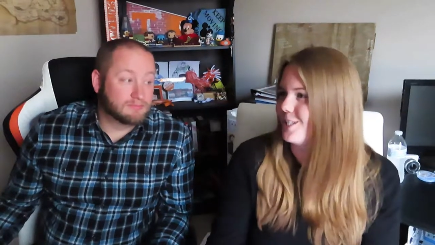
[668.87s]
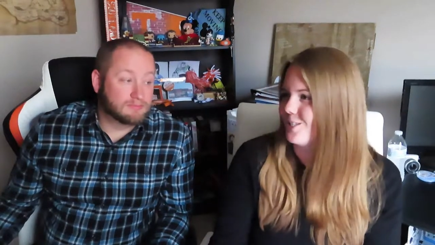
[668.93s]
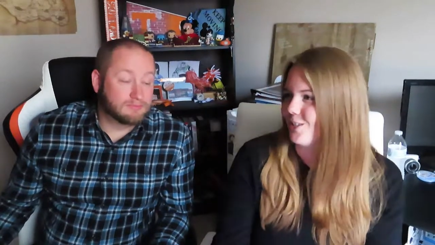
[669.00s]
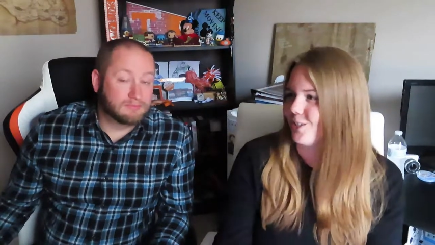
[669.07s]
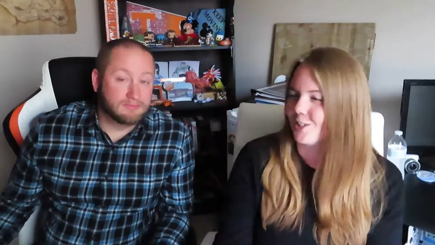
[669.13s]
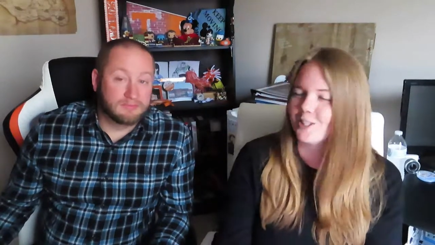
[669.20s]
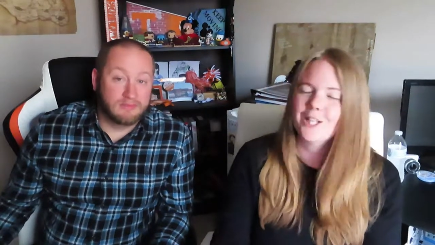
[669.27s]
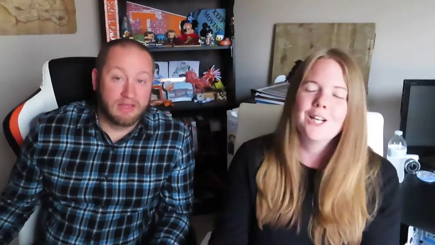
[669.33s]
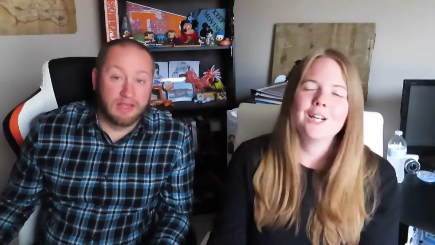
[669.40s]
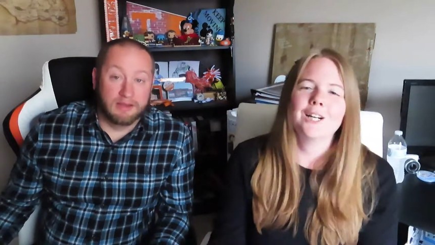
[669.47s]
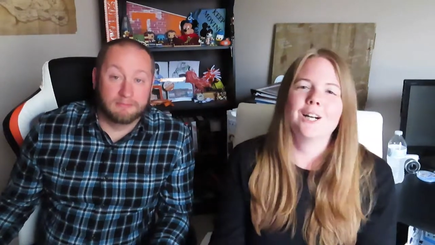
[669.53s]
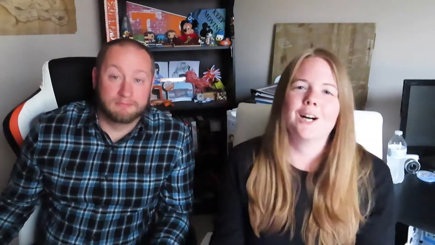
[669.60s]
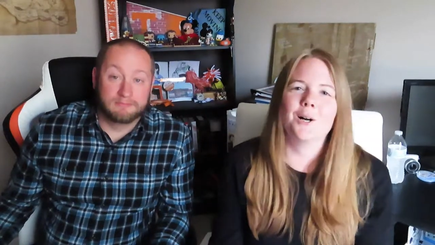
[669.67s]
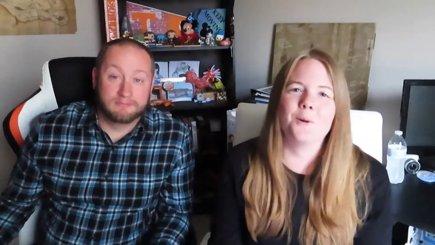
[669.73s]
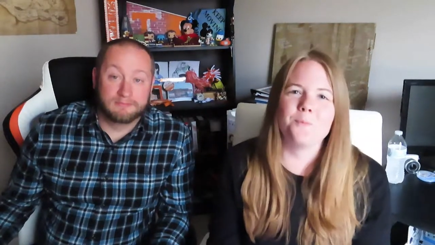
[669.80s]
Speaker 1: minutes long.
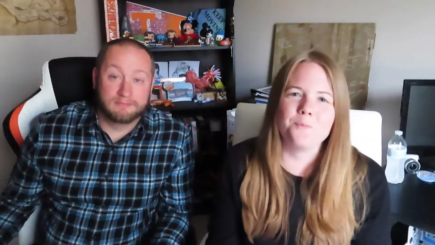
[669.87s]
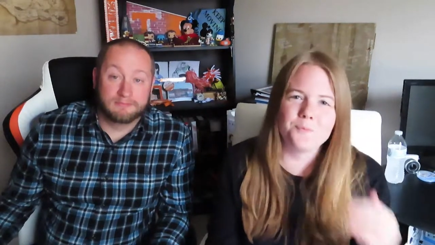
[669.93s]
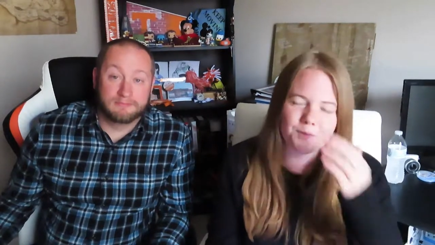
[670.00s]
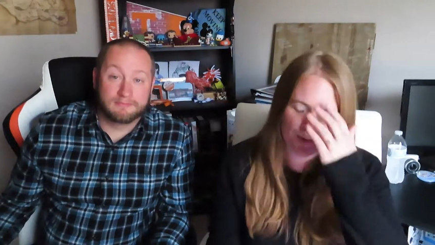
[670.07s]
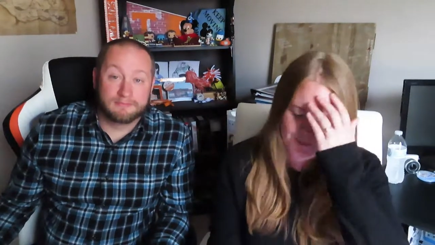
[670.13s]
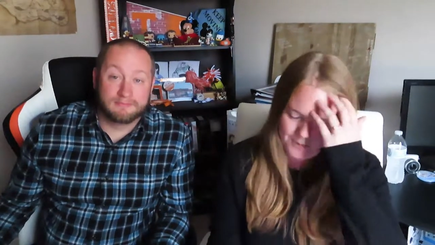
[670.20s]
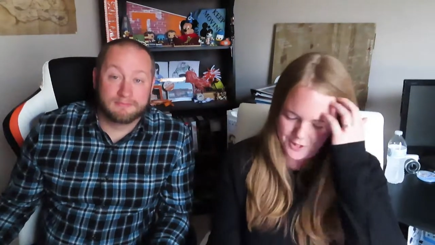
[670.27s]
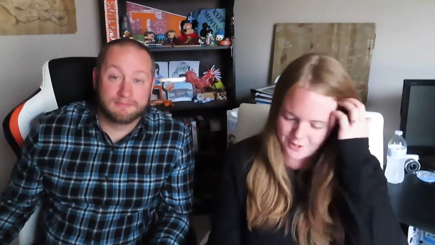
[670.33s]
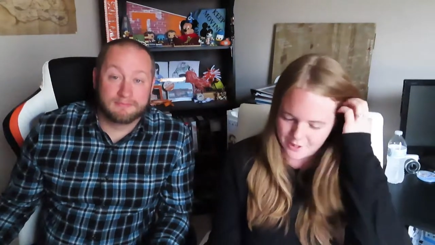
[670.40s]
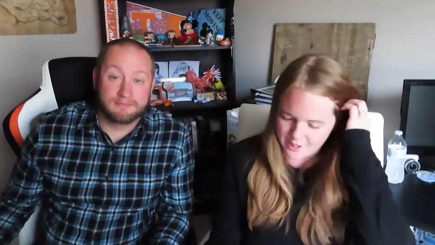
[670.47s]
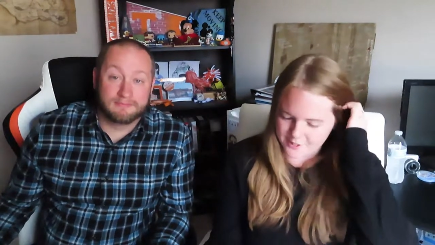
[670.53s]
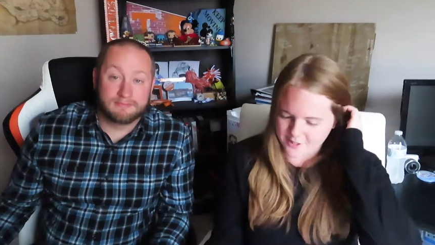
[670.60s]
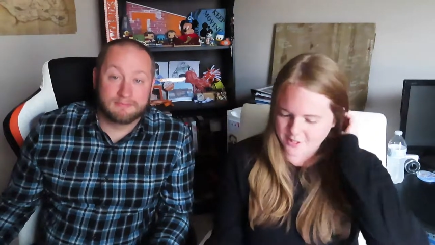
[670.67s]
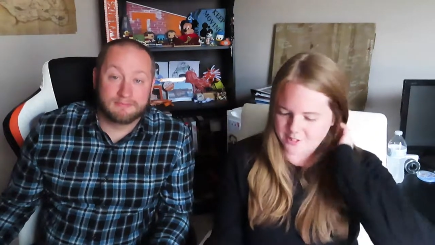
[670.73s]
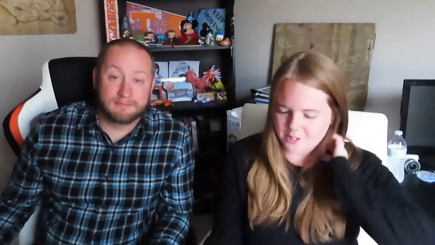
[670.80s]
Yeah. Um, but the
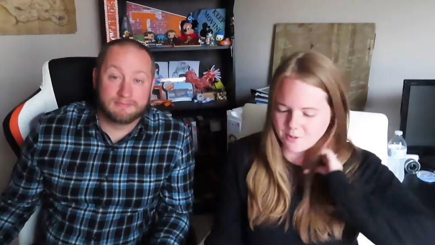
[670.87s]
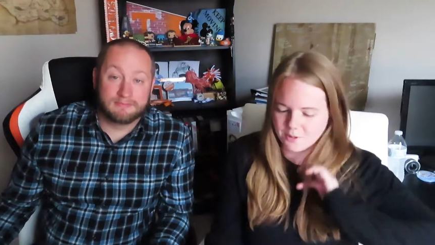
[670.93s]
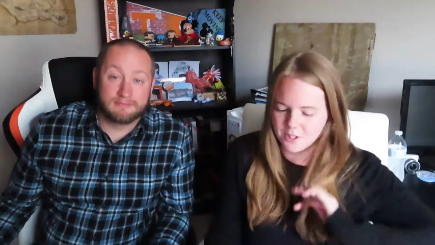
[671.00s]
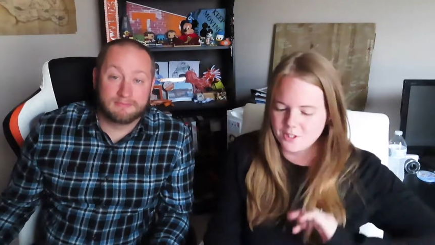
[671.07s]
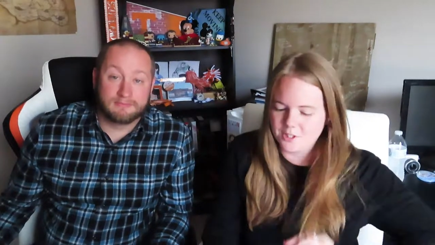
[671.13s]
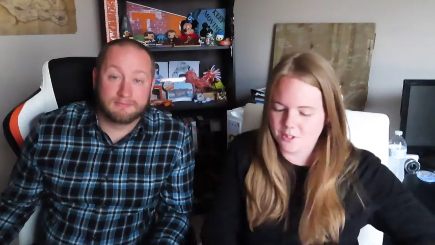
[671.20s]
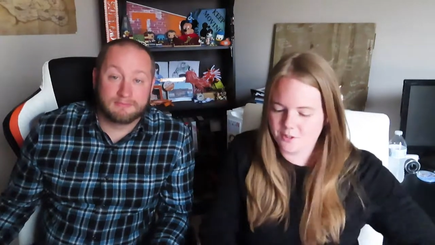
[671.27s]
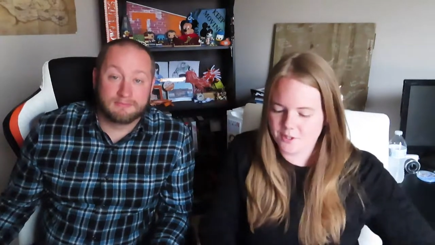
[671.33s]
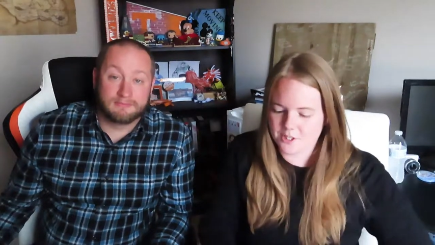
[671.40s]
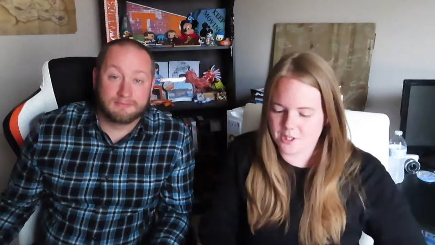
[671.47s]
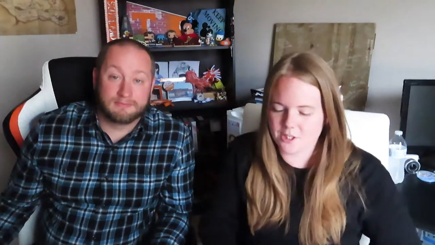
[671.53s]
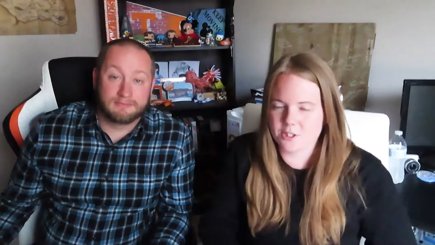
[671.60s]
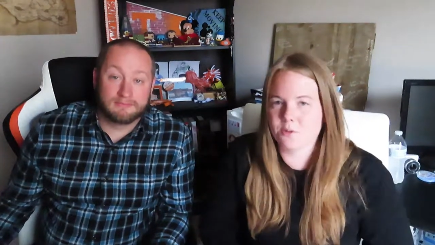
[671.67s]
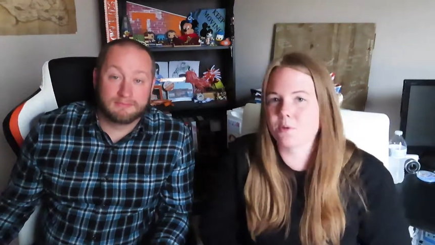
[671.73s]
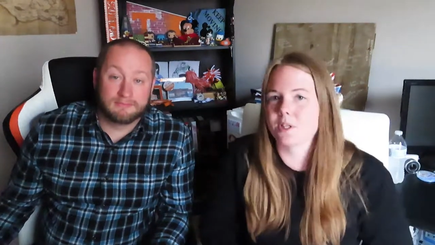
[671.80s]
last things I want to do is
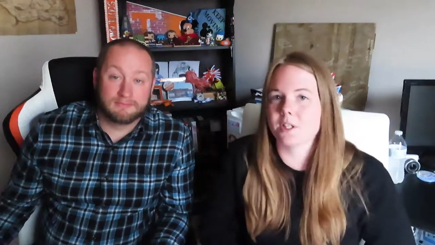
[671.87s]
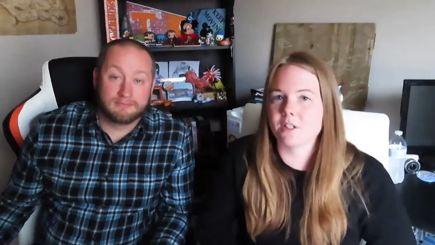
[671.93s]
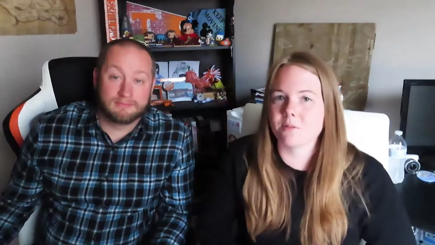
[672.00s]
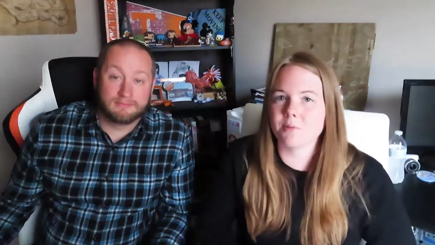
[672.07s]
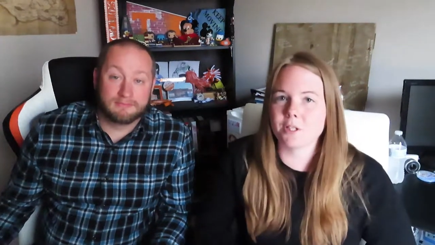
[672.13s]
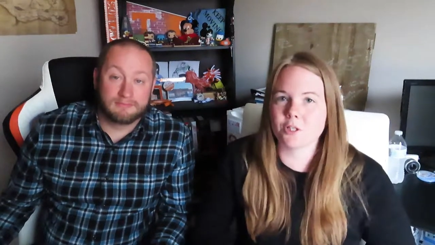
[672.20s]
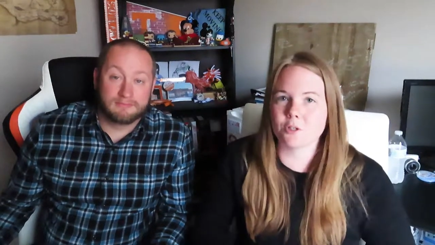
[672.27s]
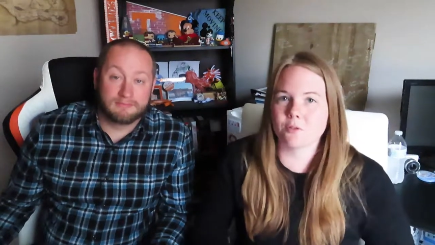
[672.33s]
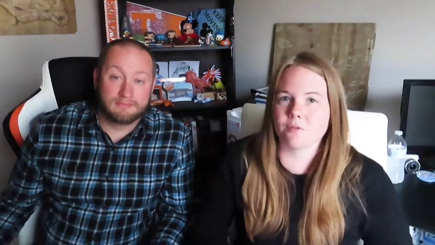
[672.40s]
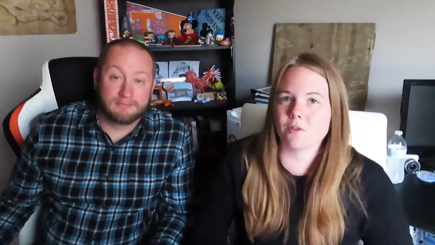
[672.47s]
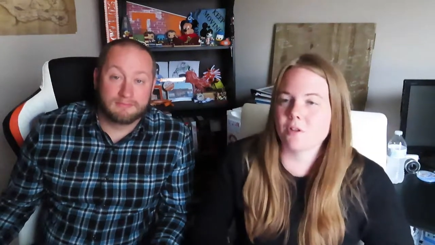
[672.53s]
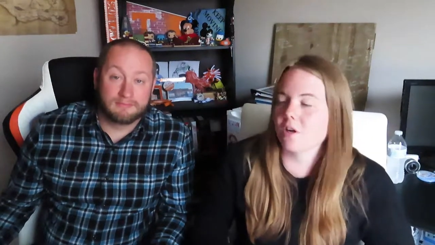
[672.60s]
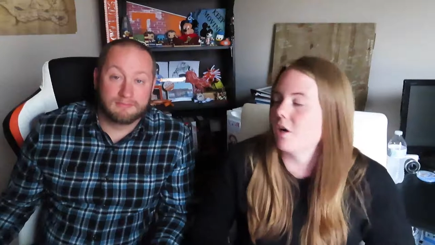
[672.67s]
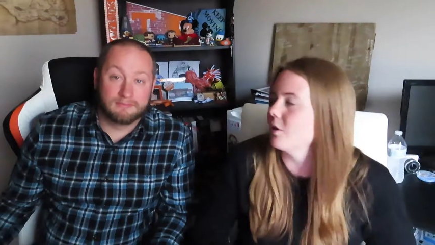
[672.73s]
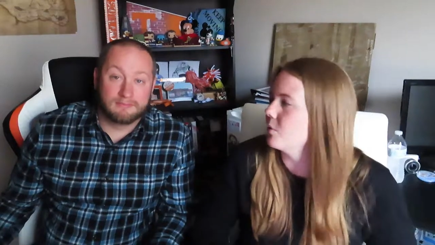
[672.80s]
I just want to get a picture in
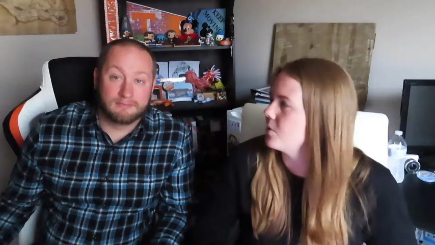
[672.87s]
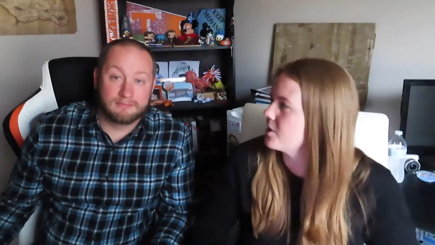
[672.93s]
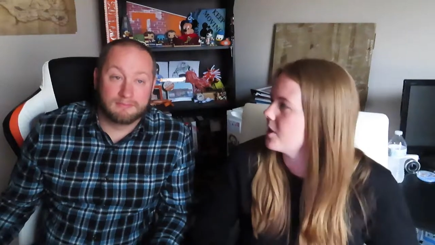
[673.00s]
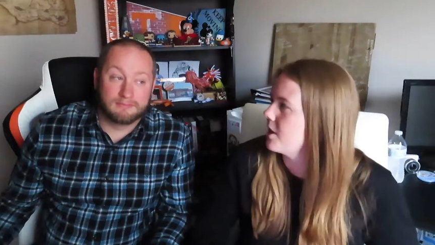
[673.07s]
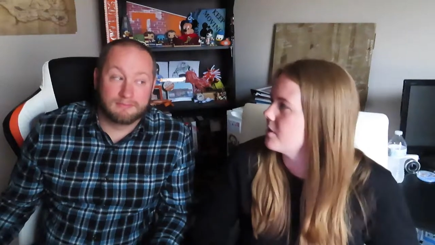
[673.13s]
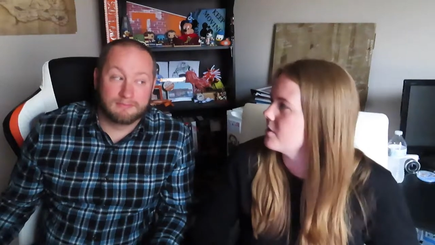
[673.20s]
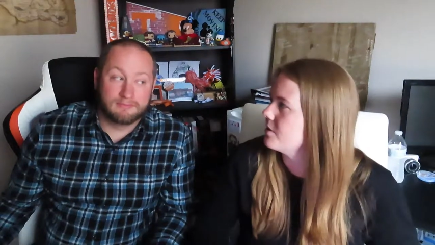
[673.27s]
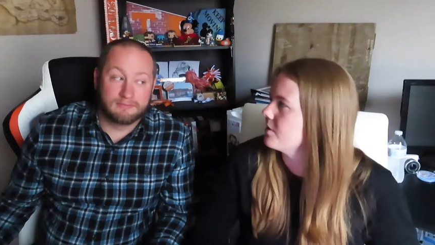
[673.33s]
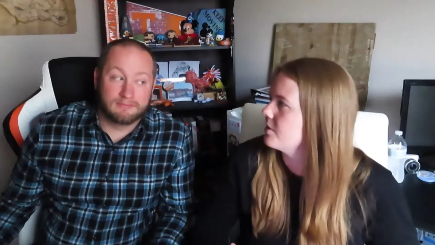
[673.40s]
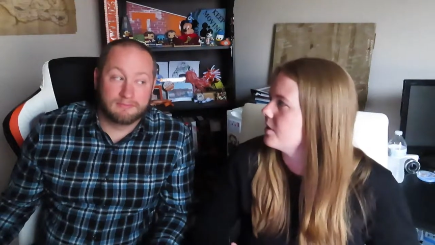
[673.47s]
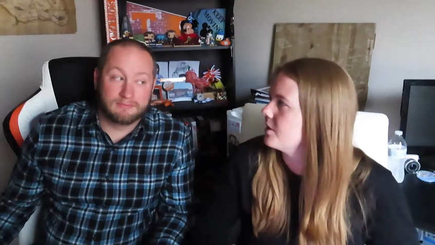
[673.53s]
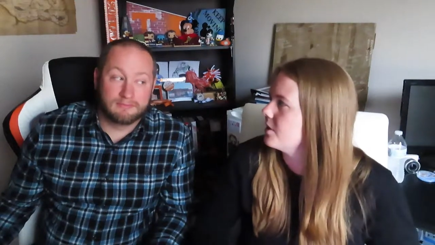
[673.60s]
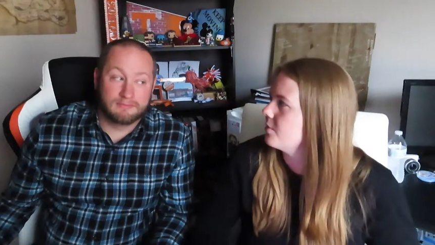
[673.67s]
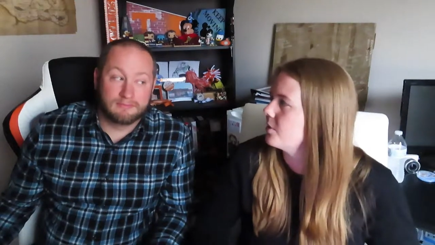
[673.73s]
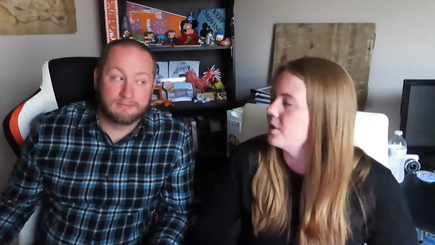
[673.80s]
front of the Hogwarts
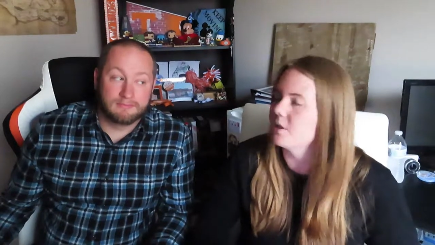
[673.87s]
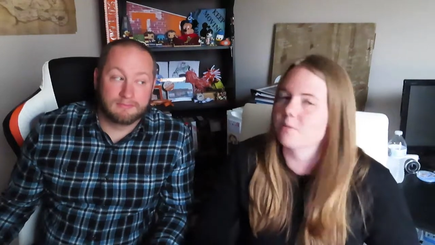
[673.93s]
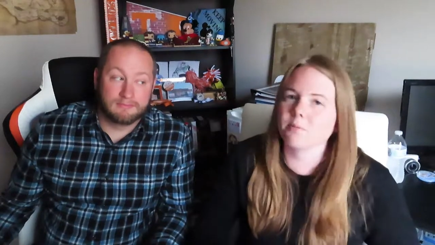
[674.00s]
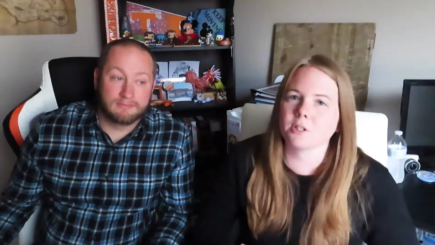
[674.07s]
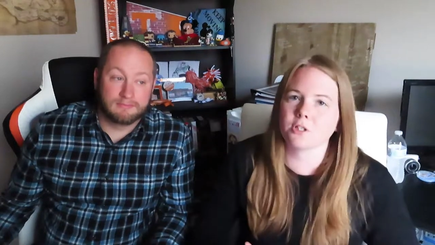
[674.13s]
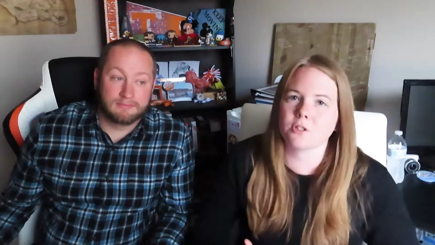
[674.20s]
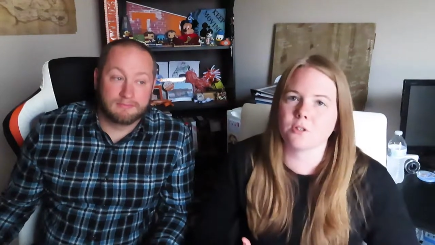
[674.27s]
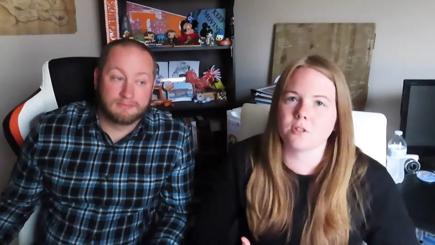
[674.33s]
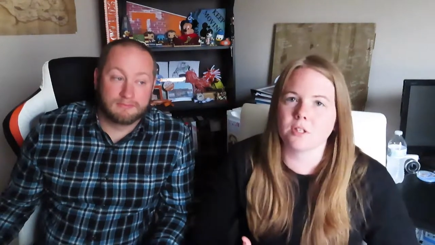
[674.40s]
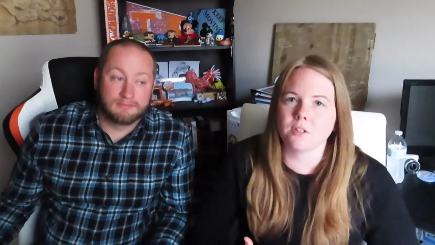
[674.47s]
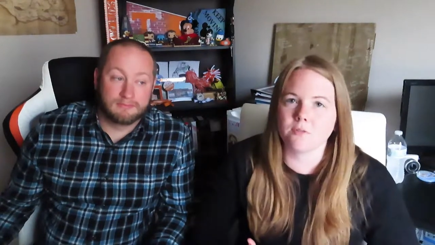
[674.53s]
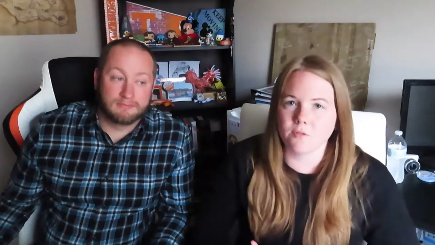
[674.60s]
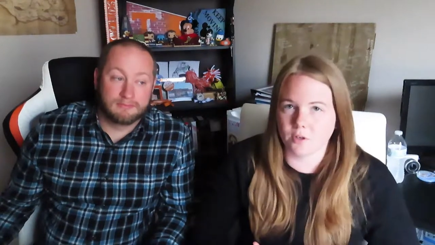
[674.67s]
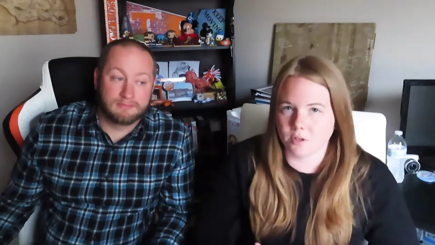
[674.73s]
Castle and I want to get a picture in